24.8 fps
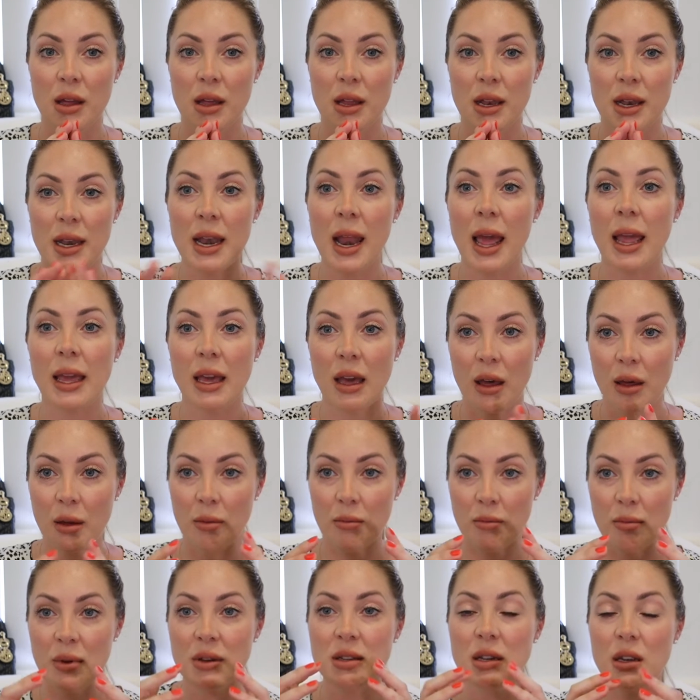nacre
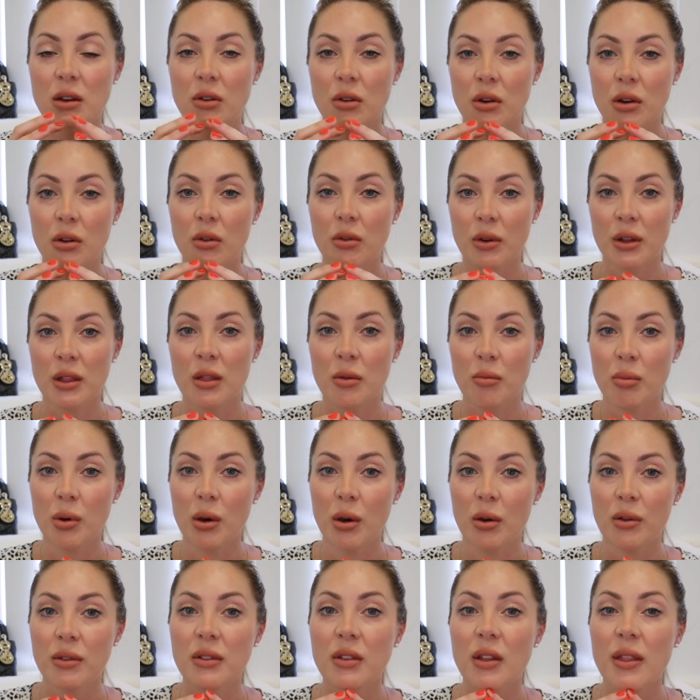material in the
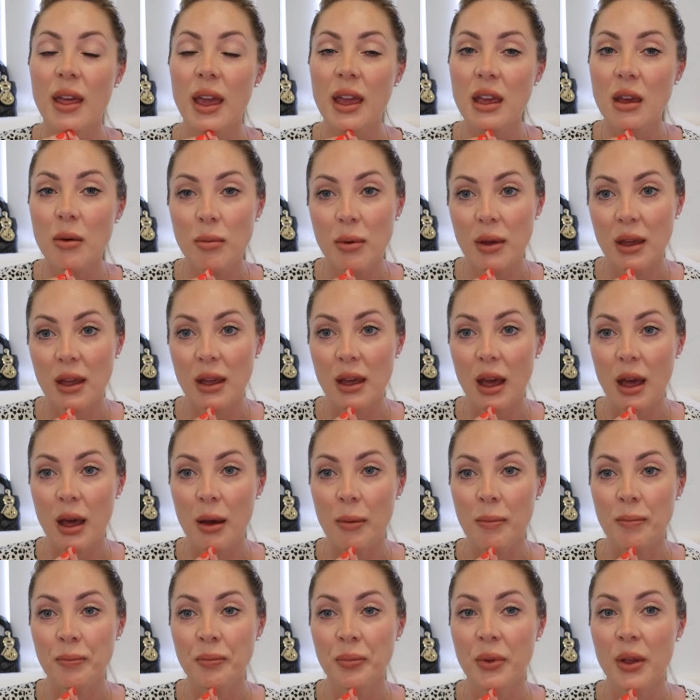pearl. So they can be
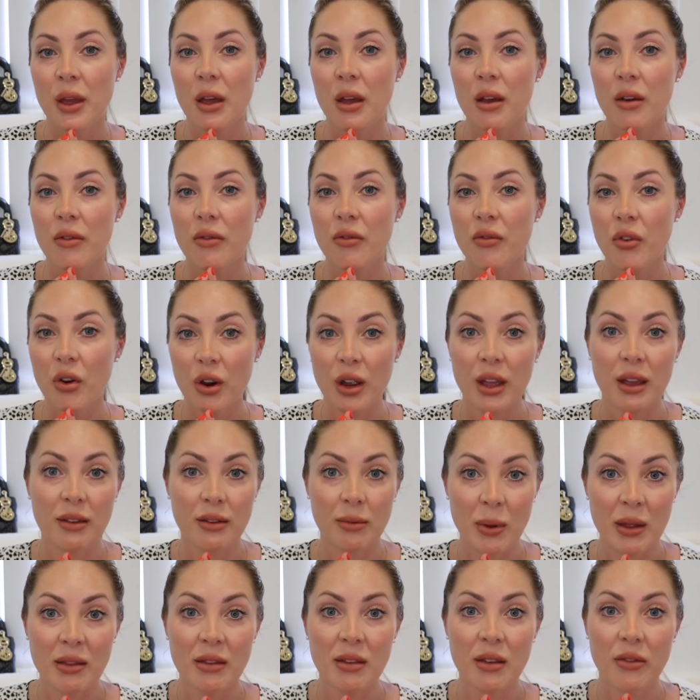very
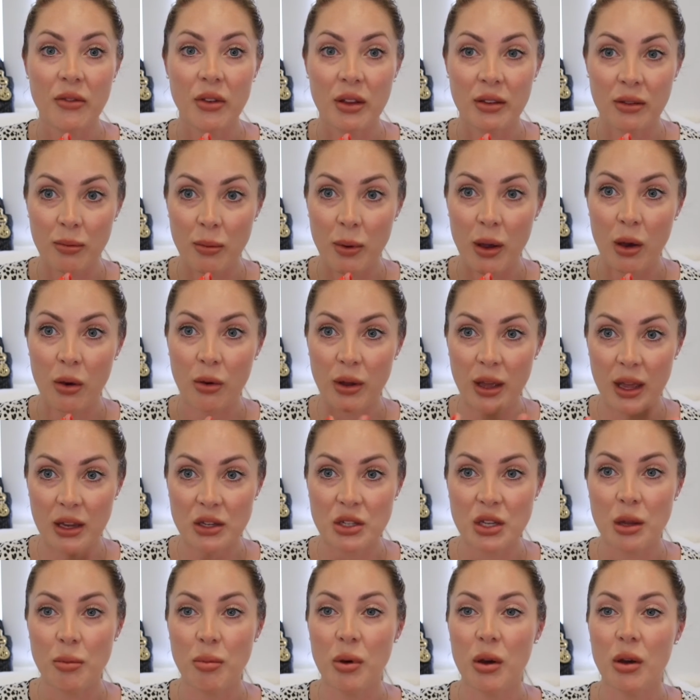expensive as well,
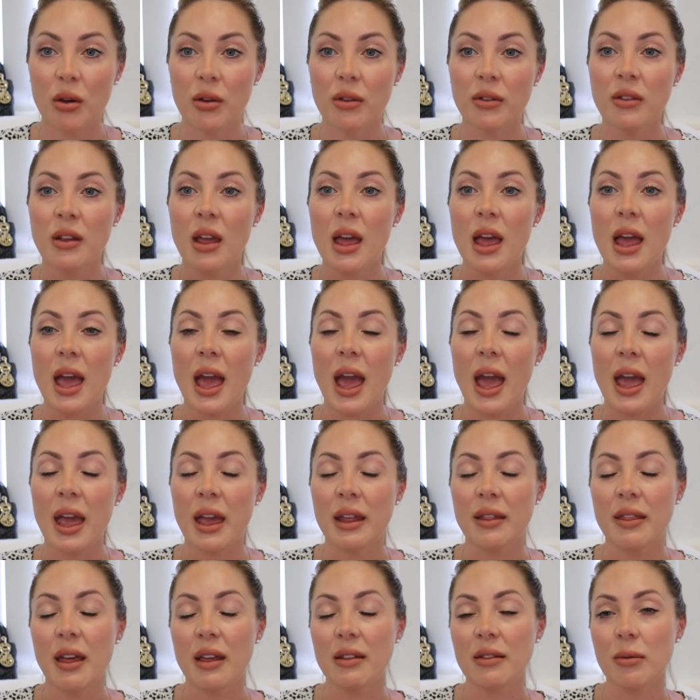keshi pearls.
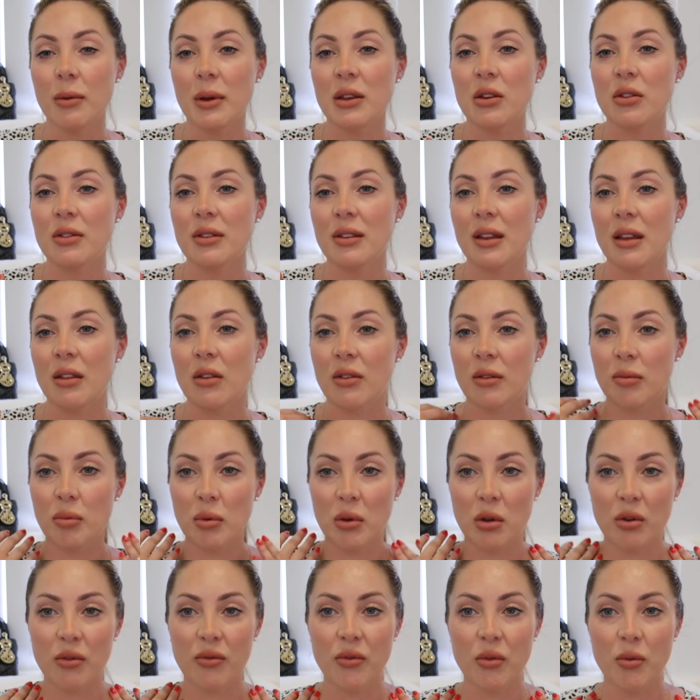And that's when you see those
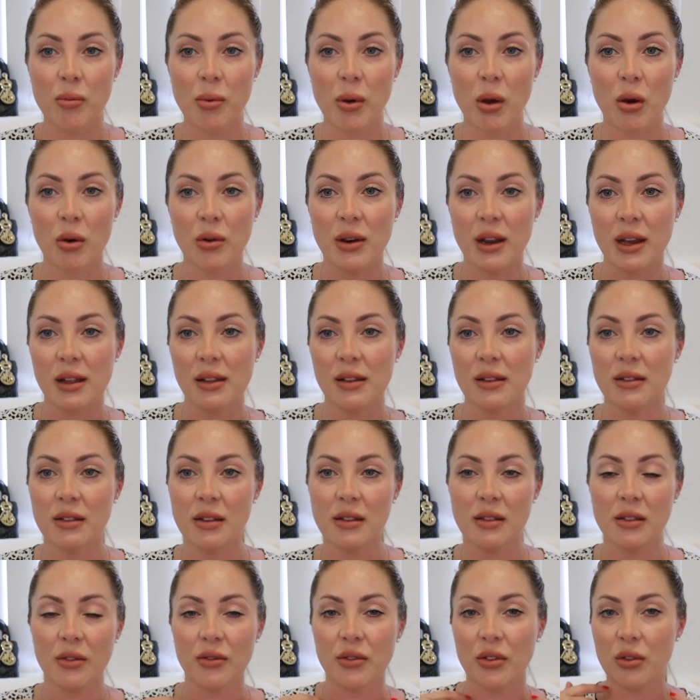beautiful pearl
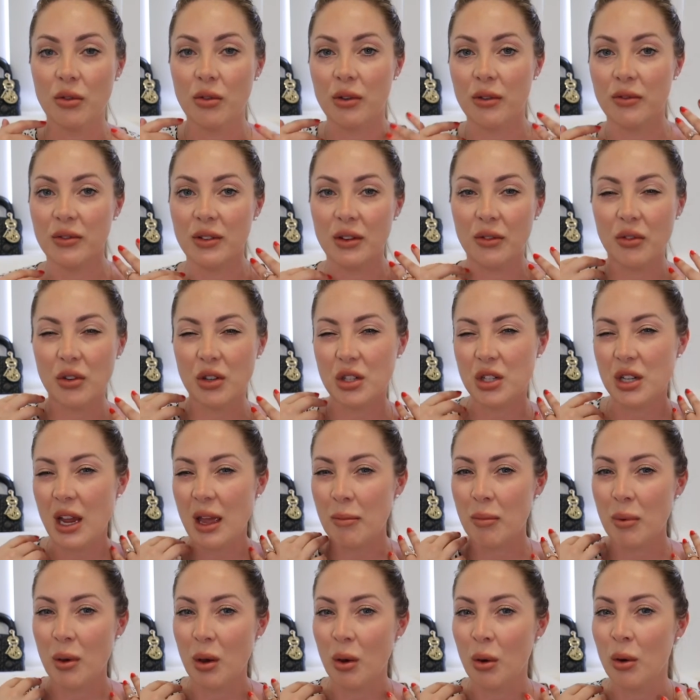necklaces of sort of different
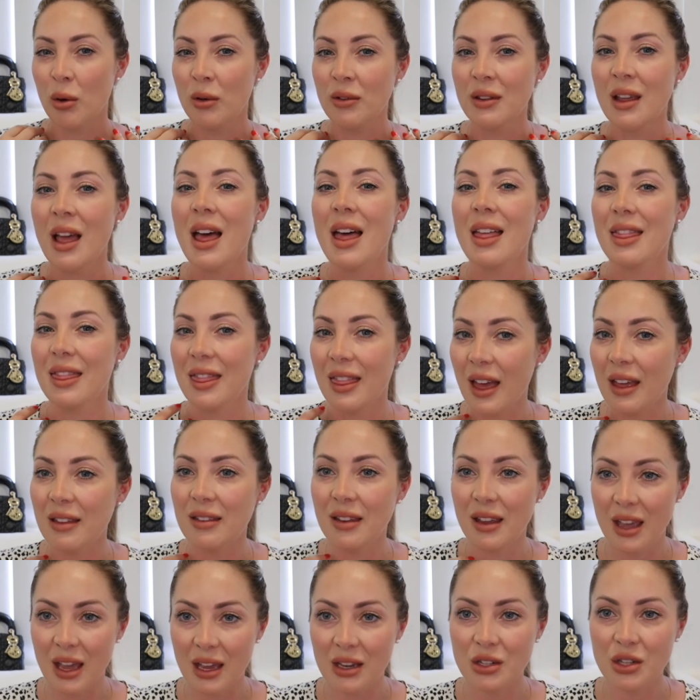shaped pearls. That's
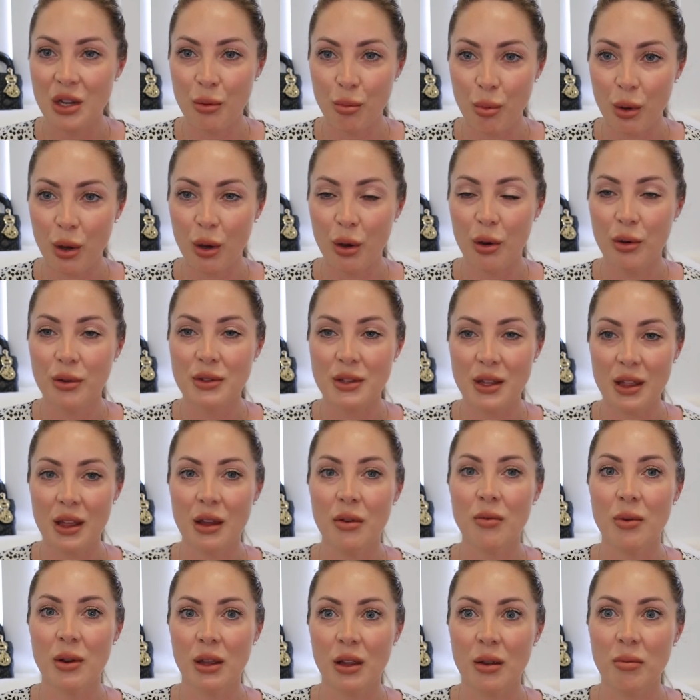a keshi pearl. So they're
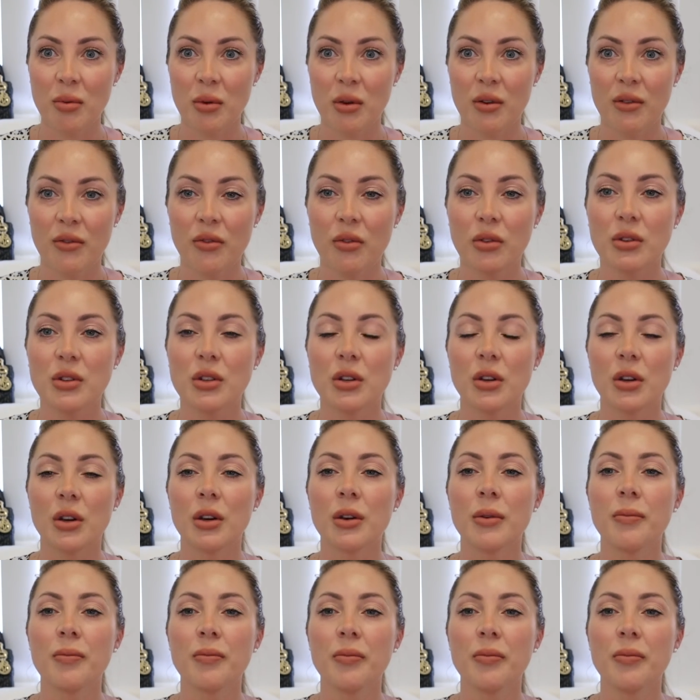really beautiful too.